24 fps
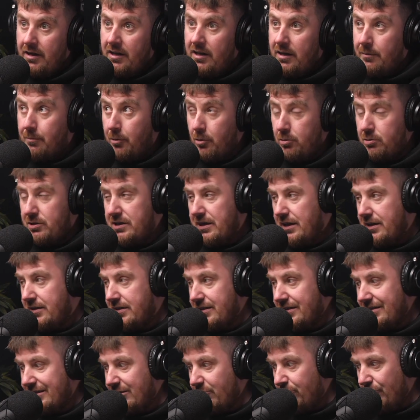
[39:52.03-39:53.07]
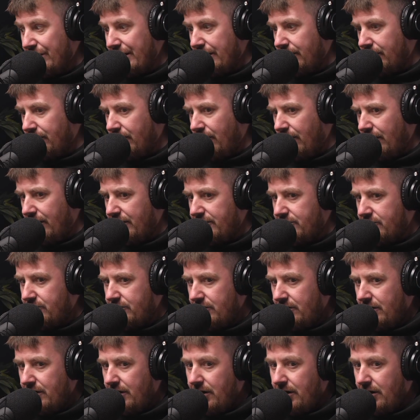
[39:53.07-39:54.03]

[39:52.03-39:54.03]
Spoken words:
The process is the real knowledge.